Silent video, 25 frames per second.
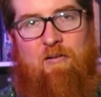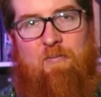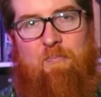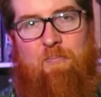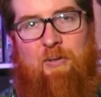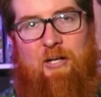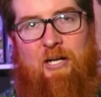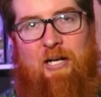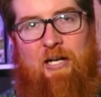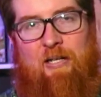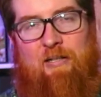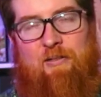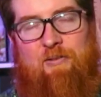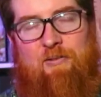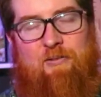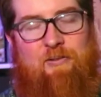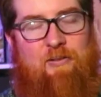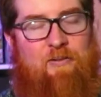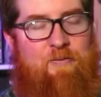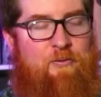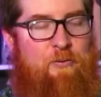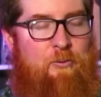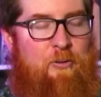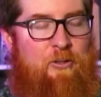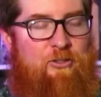But
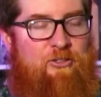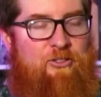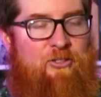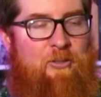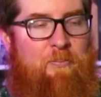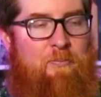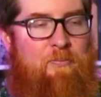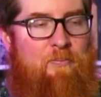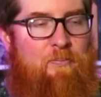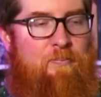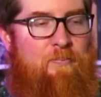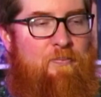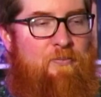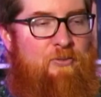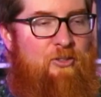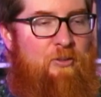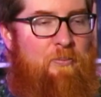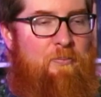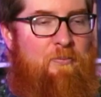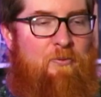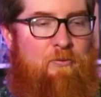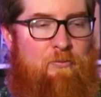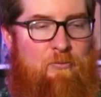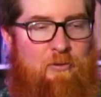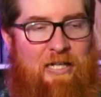of course, some
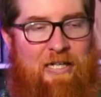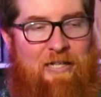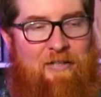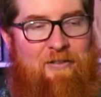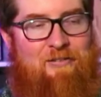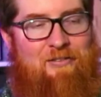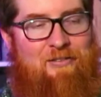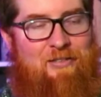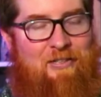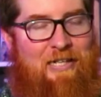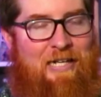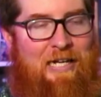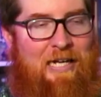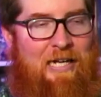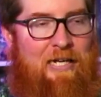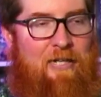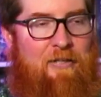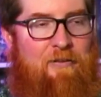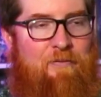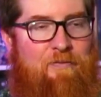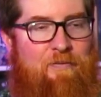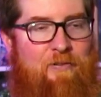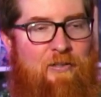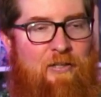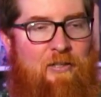rings can
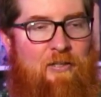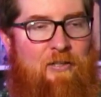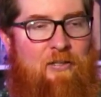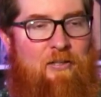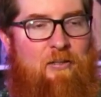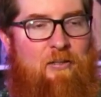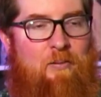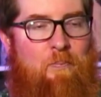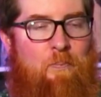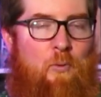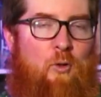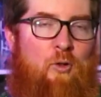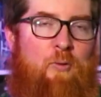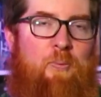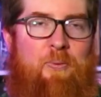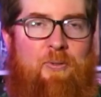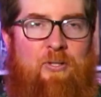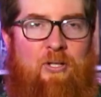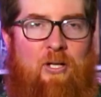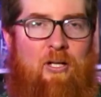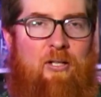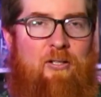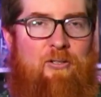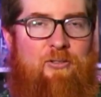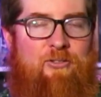have multiple
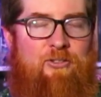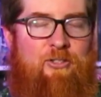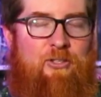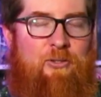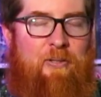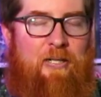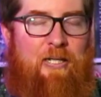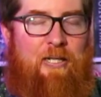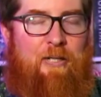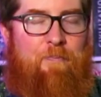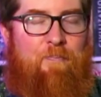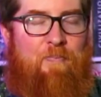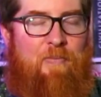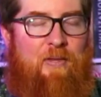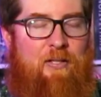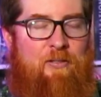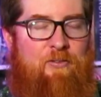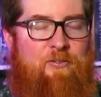colors to it,